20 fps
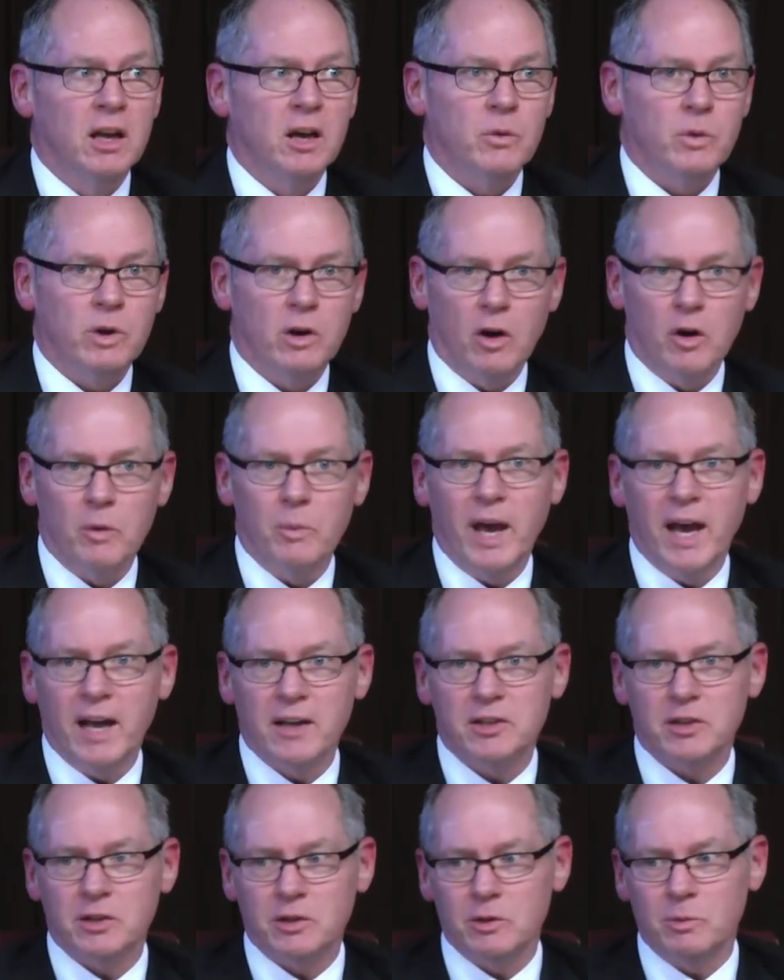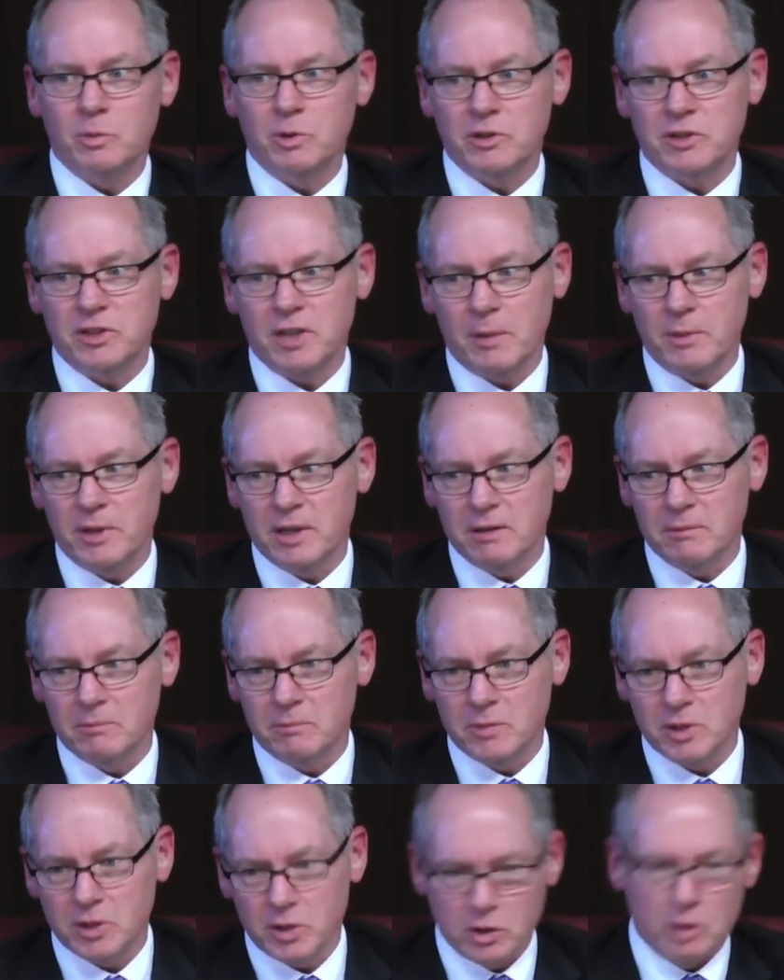We're not about to put something
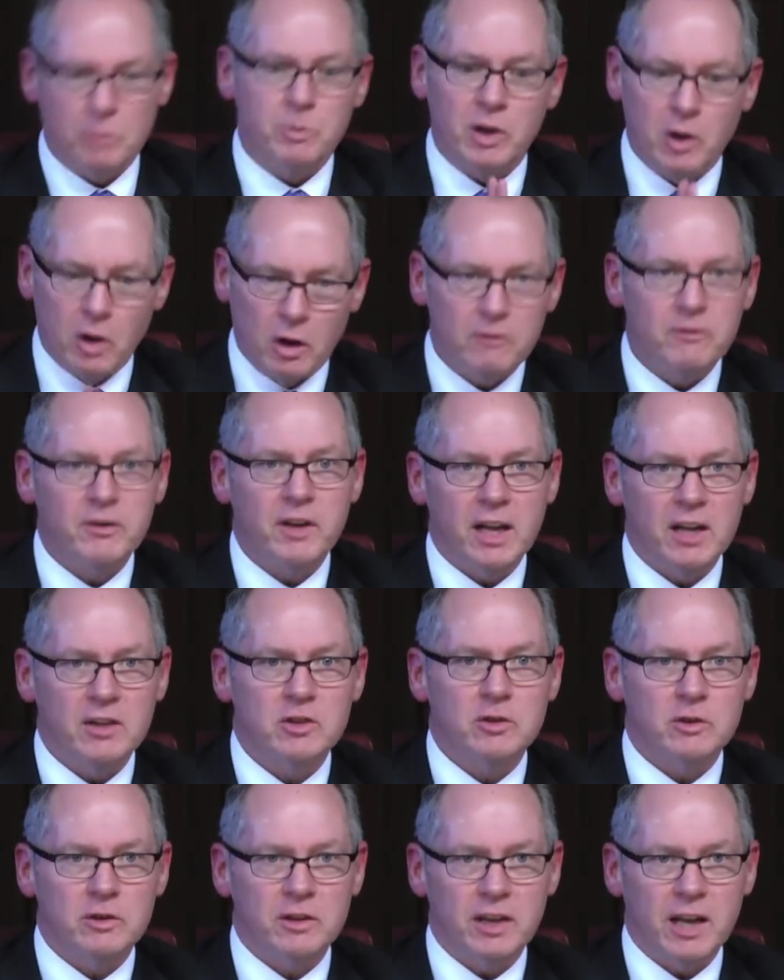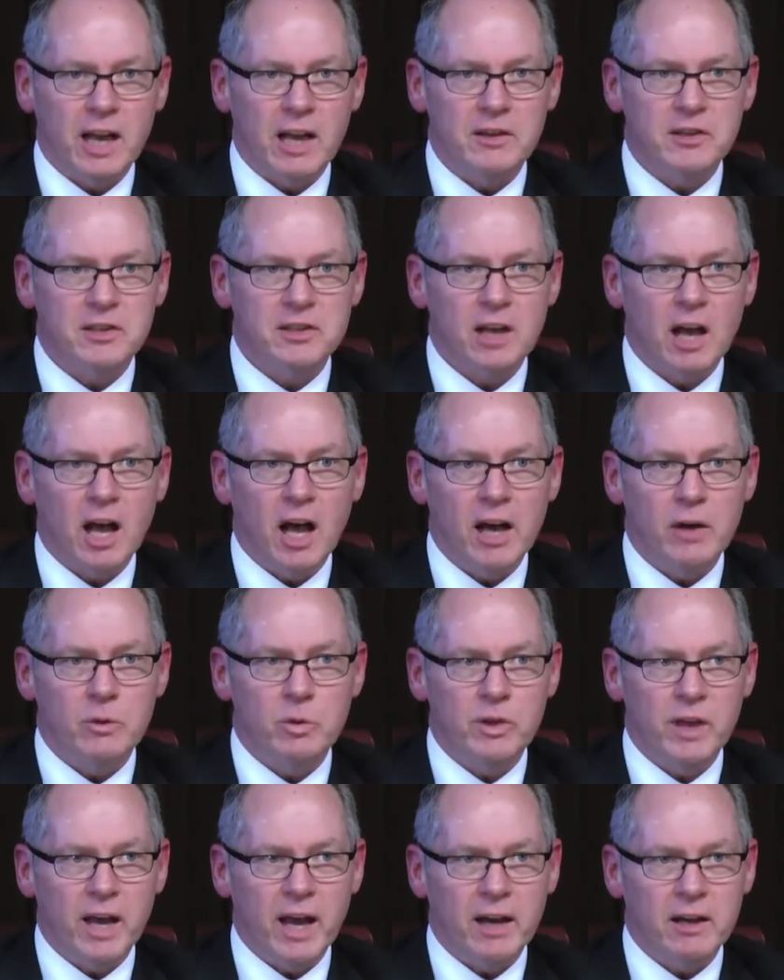super confidential to the other side
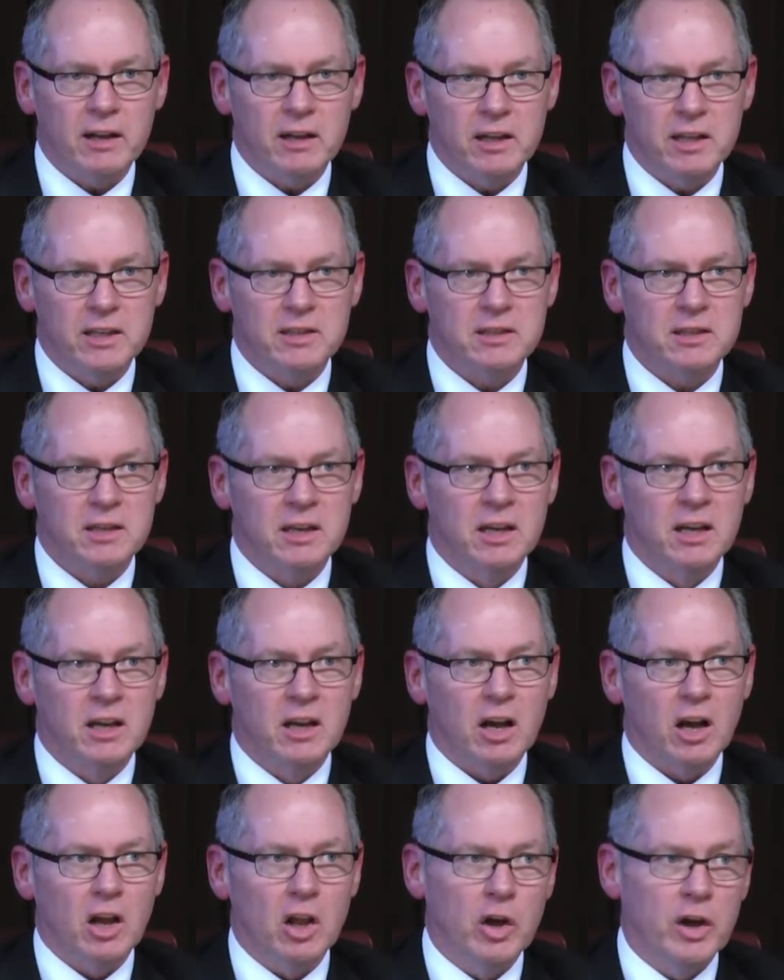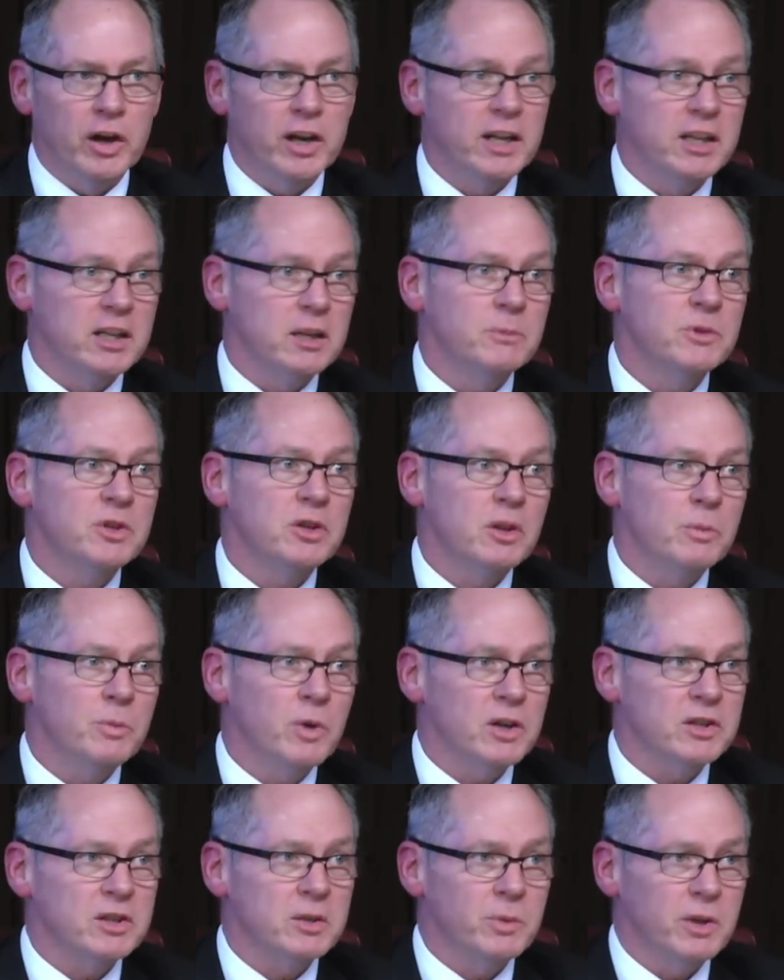without at least alerting them to the
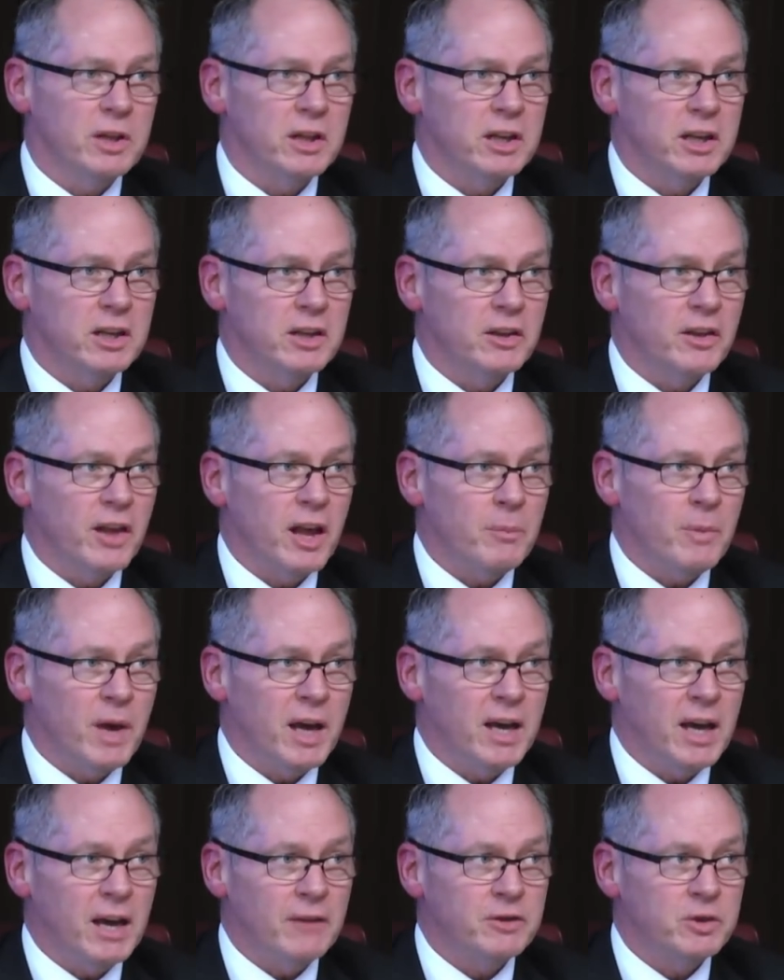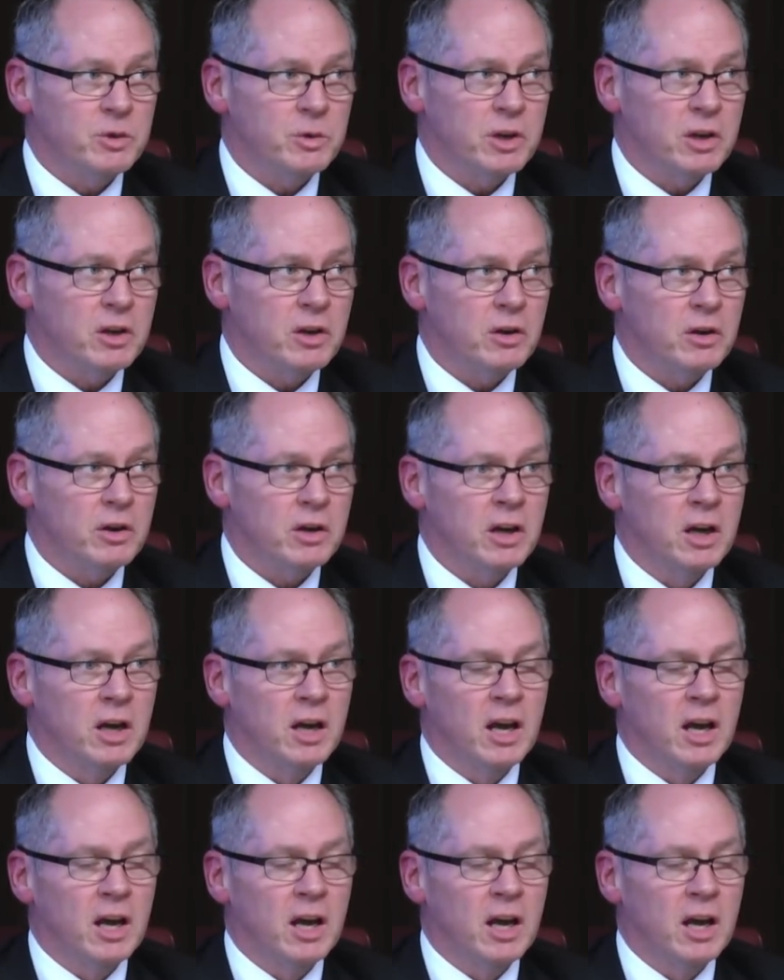possibility that may have to occur.